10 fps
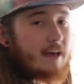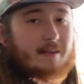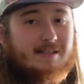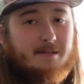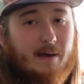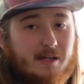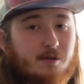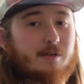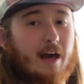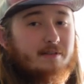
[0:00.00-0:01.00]
This is my two
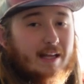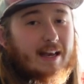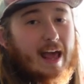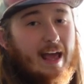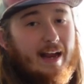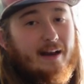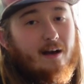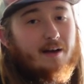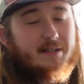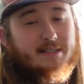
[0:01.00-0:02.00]
thousand nine
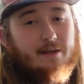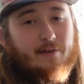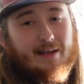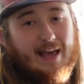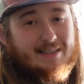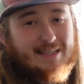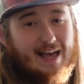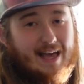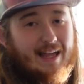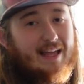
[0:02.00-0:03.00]
Honda Civic S
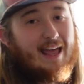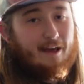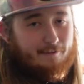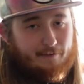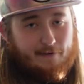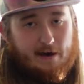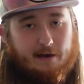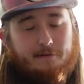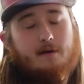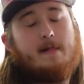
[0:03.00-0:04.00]
I F A
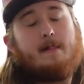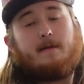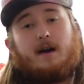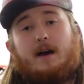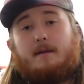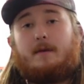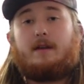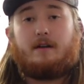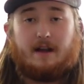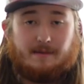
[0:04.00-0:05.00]
five. Um,
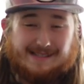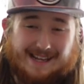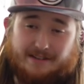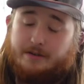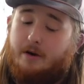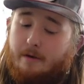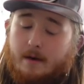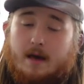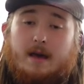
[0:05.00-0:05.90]
her name is Nezuko.